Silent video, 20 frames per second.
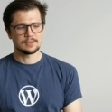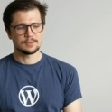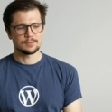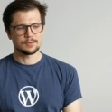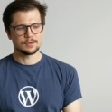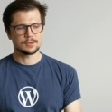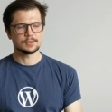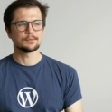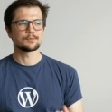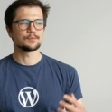
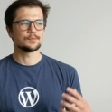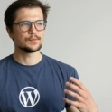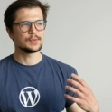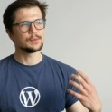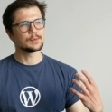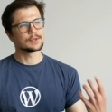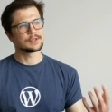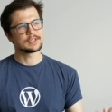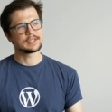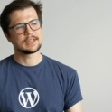so
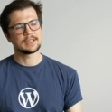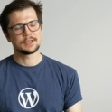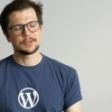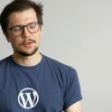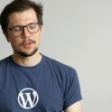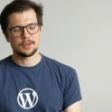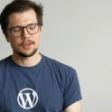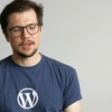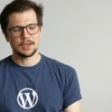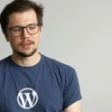people tend to
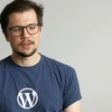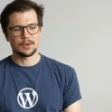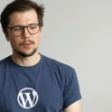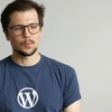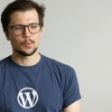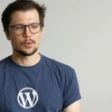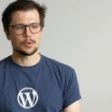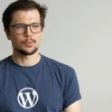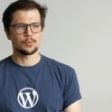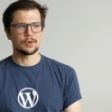think that
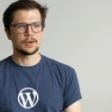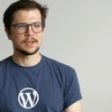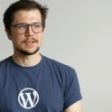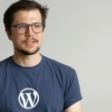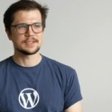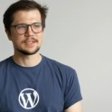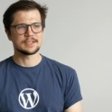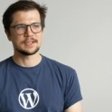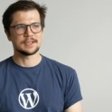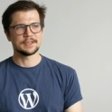
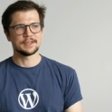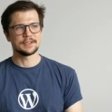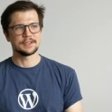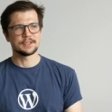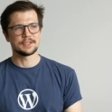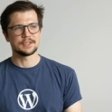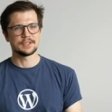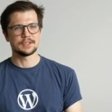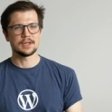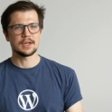WordPress
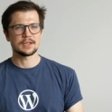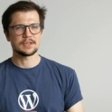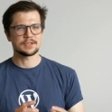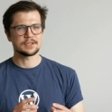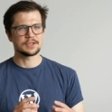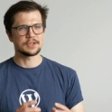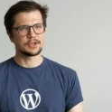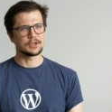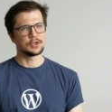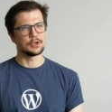is not
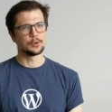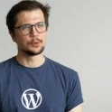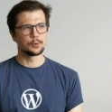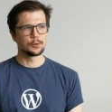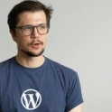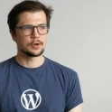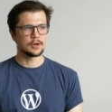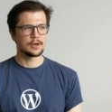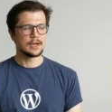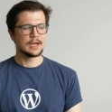
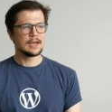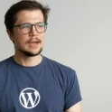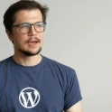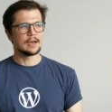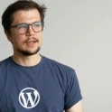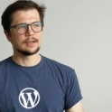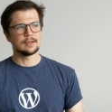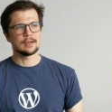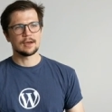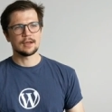secure
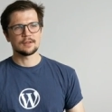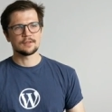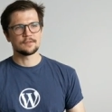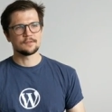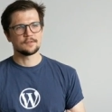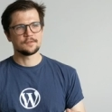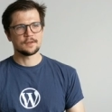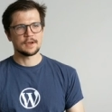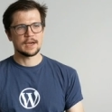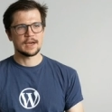and not
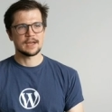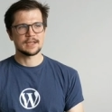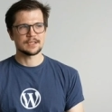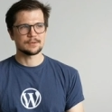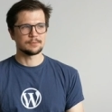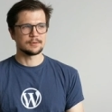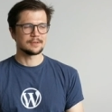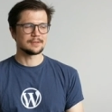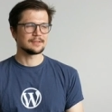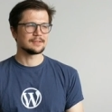fast,
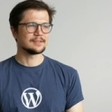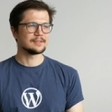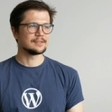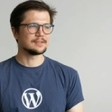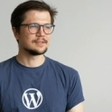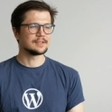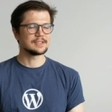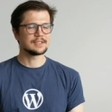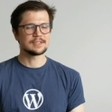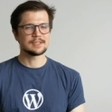but
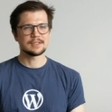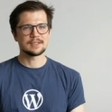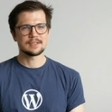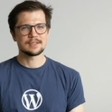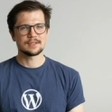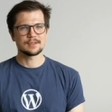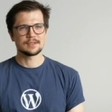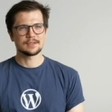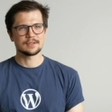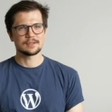this
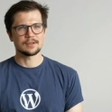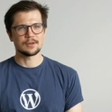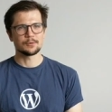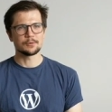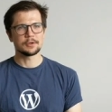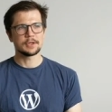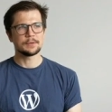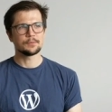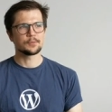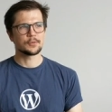is
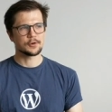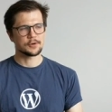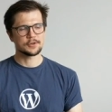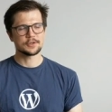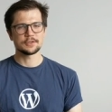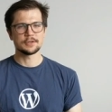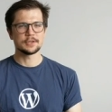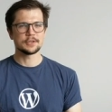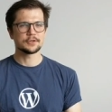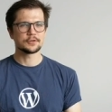only
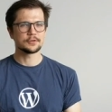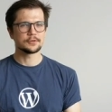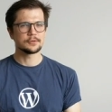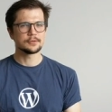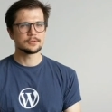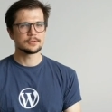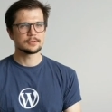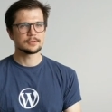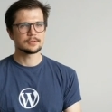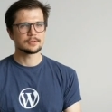partially true.
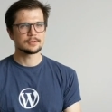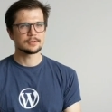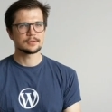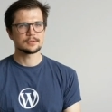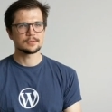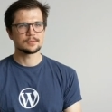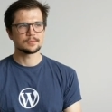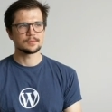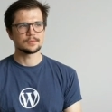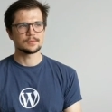
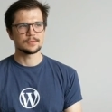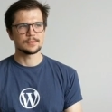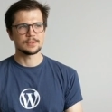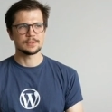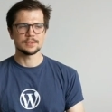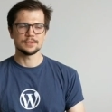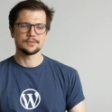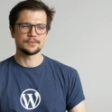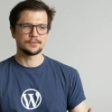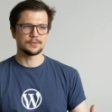
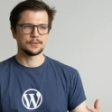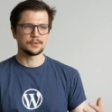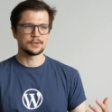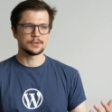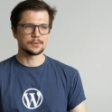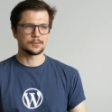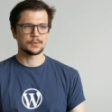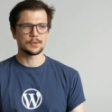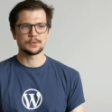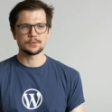If you
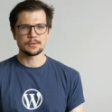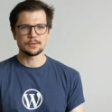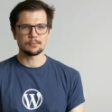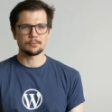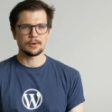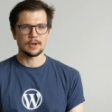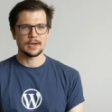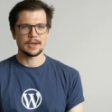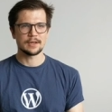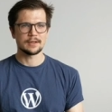don't use it
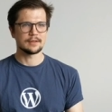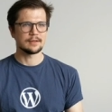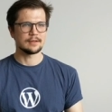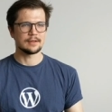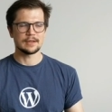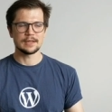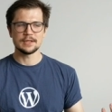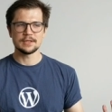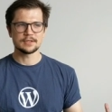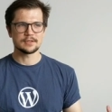right,
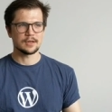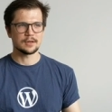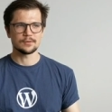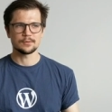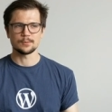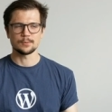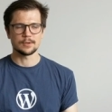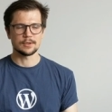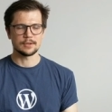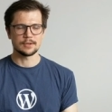any
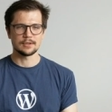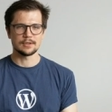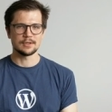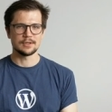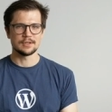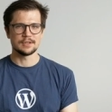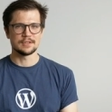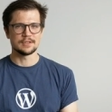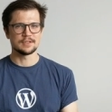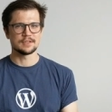software
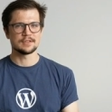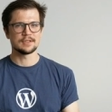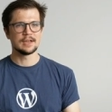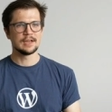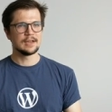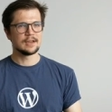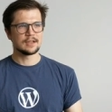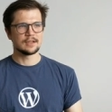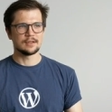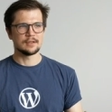is
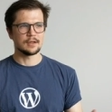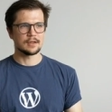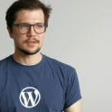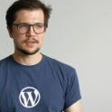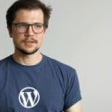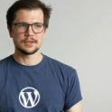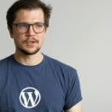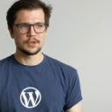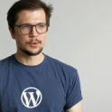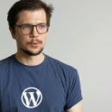not
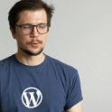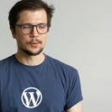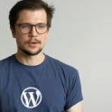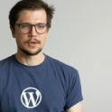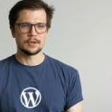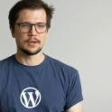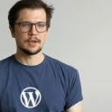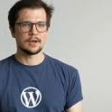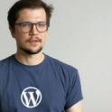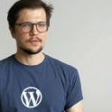secure
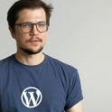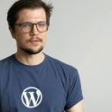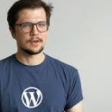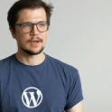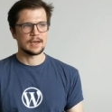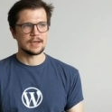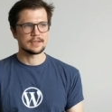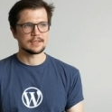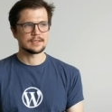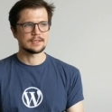and not
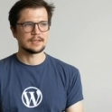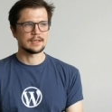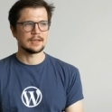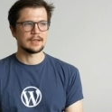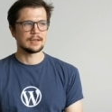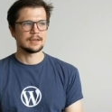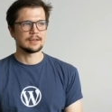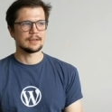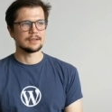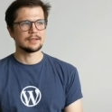fast,
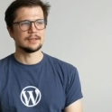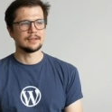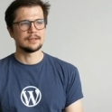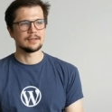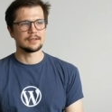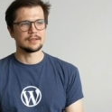and